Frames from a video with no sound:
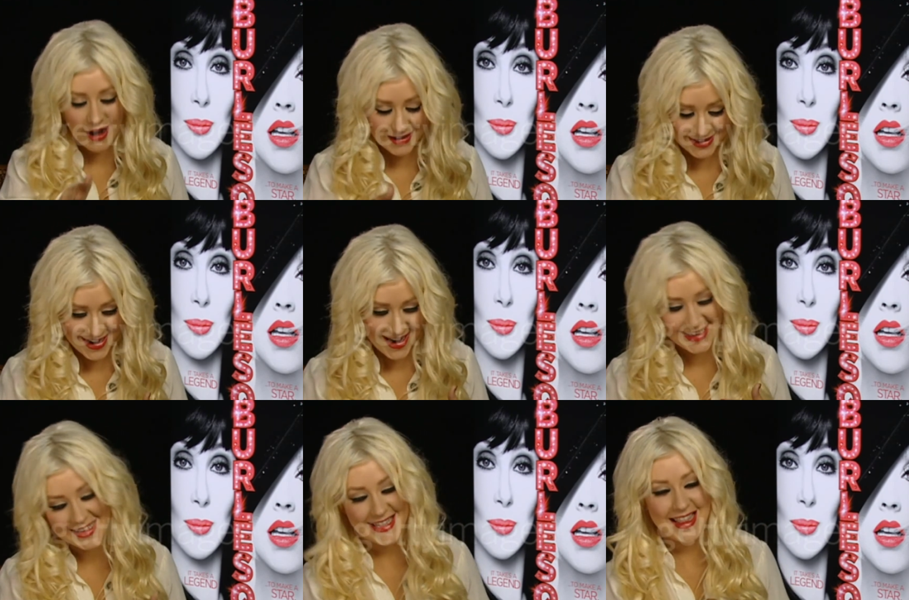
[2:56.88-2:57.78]
Speaker 1: not going to head
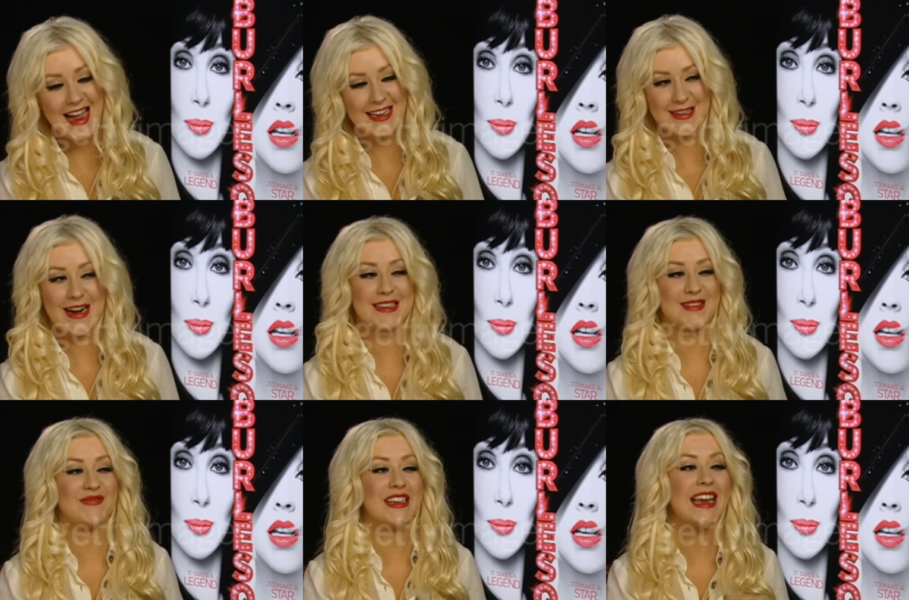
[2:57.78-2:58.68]
into that
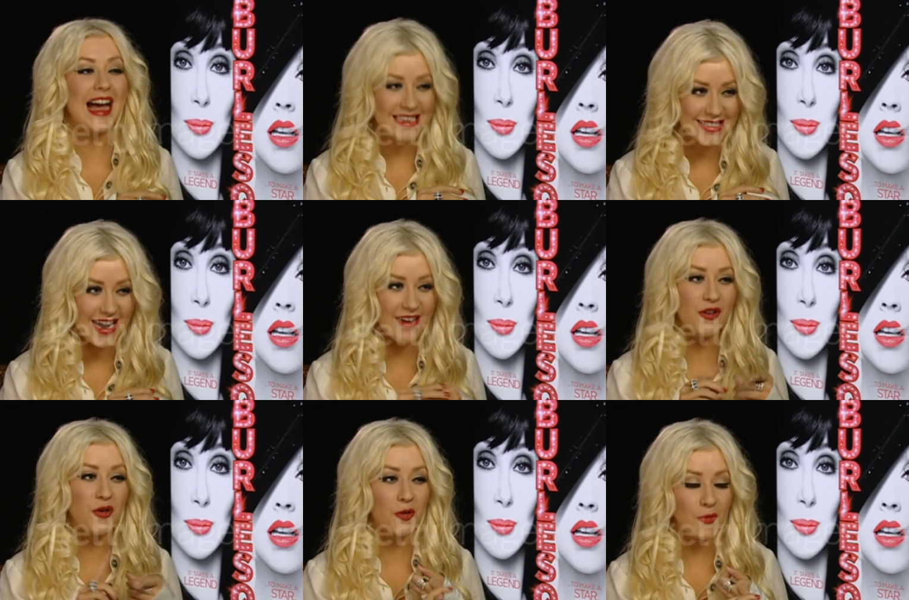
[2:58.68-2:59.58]
direction. But yes, I
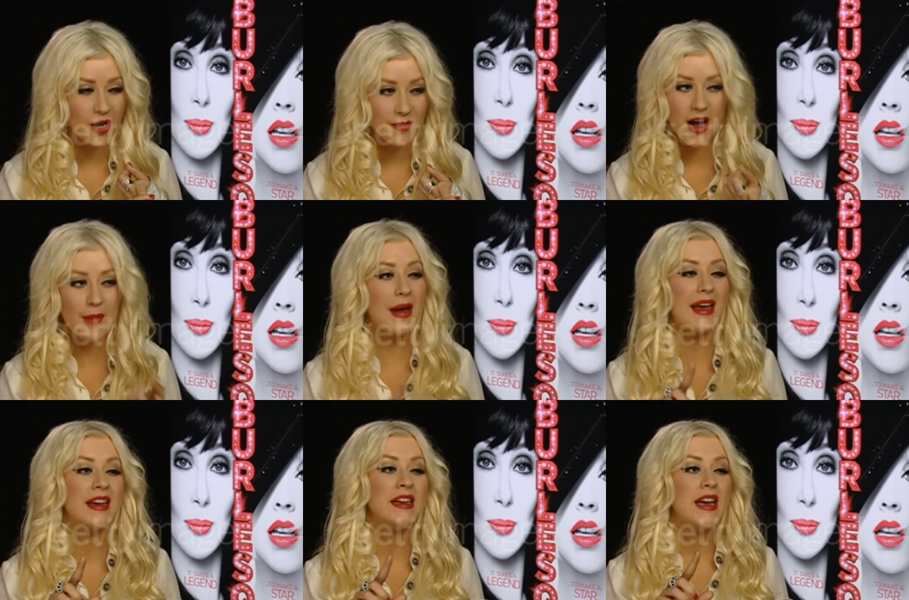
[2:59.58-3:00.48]
vocal warm up.
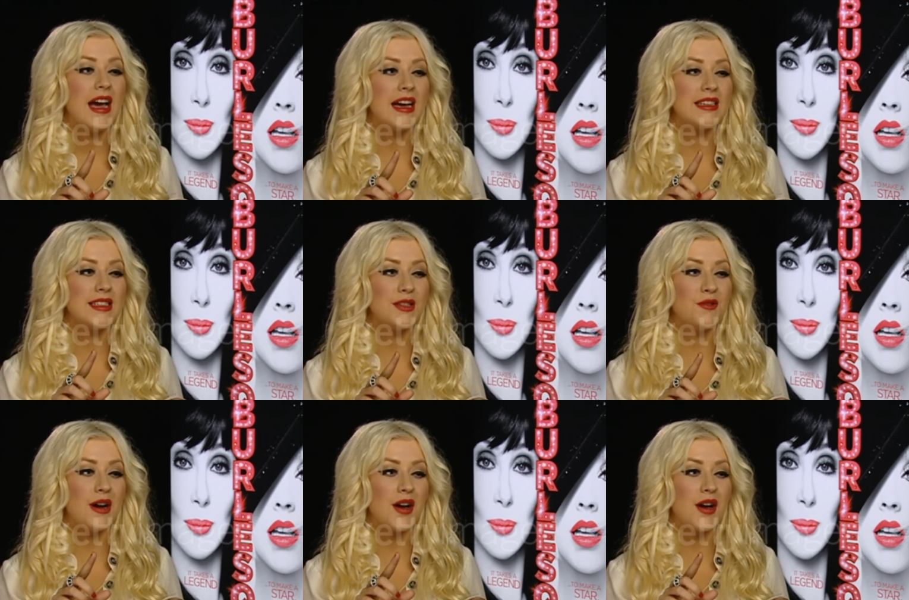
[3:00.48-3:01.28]
I, I do